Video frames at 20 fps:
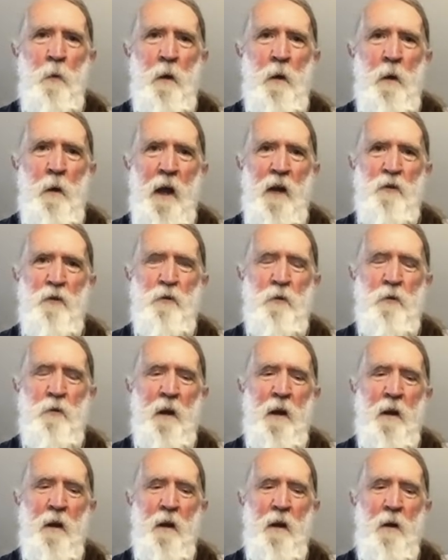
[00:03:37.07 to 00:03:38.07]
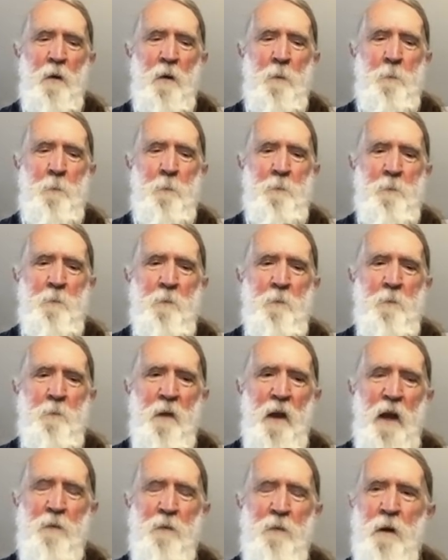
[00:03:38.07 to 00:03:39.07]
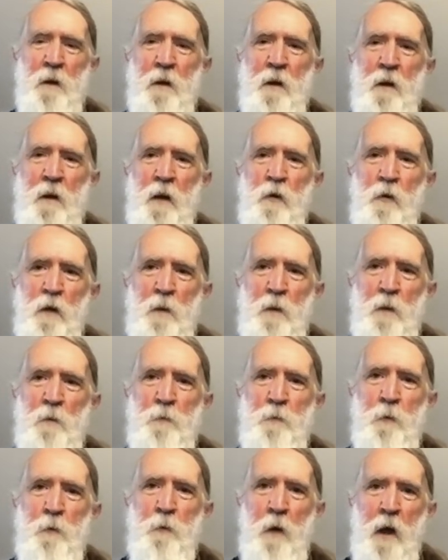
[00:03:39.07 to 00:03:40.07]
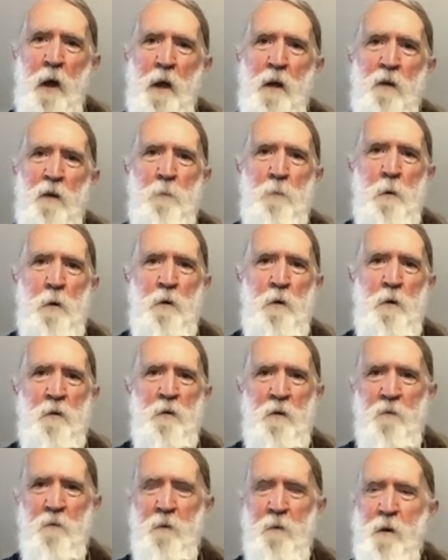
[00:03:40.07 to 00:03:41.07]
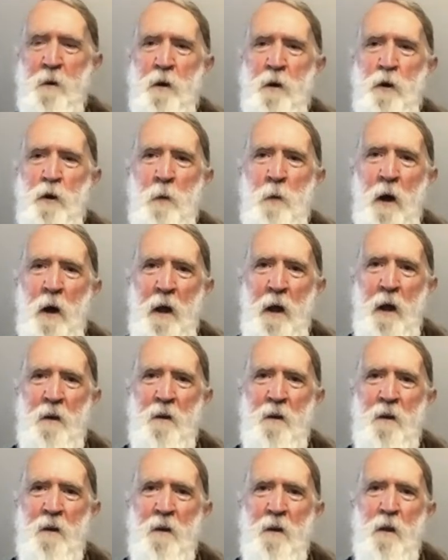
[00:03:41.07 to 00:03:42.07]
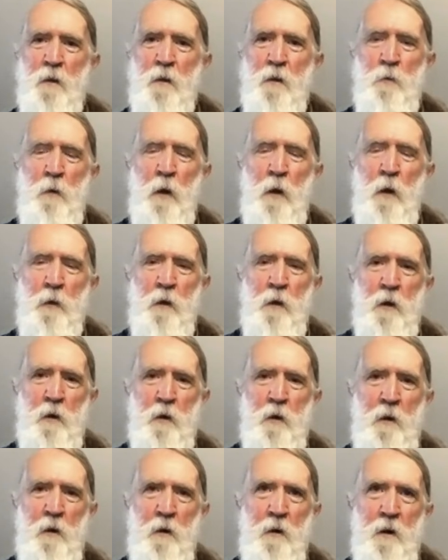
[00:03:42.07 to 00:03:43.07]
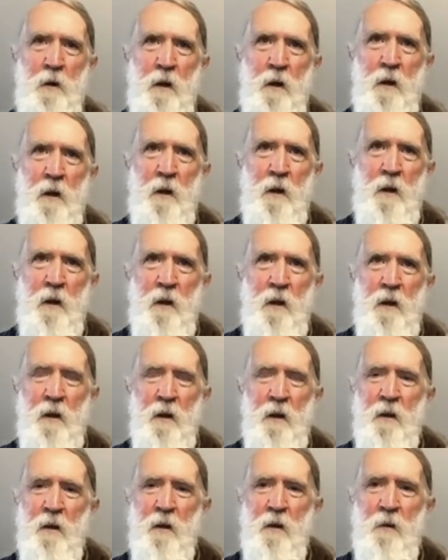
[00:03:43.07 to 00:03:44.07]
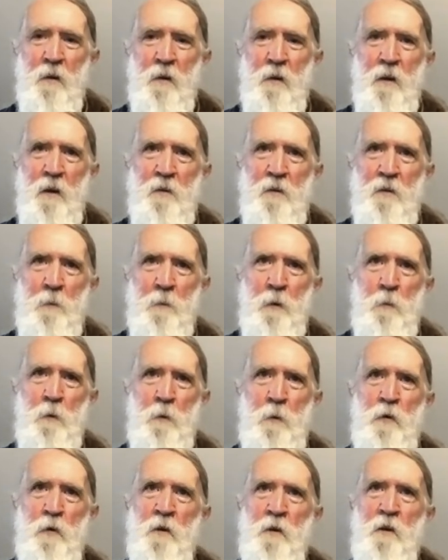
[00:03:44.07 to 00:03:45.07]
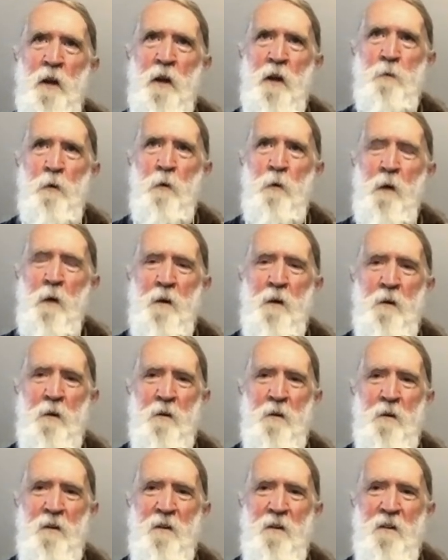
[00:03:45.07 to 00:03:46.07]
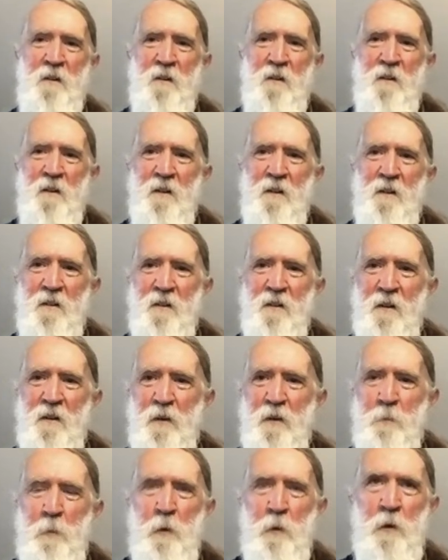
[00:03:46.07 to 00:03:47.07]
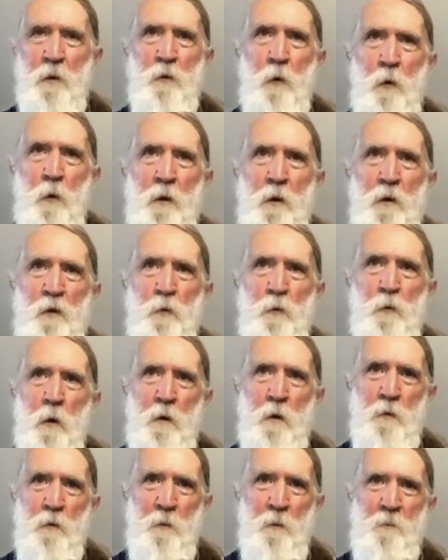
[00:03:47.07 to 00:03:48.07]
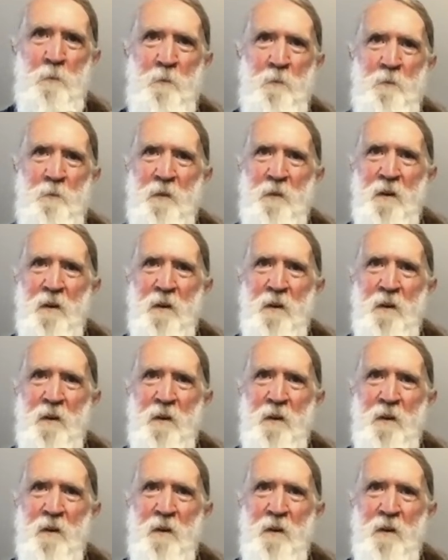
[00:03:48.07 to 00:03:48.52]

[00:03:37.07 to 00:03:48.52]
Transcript: we actually have an incredible variety of birds very nearby throughout the year. And it's something we shouldn't take for granted. This Bullock's Oriole is one of them.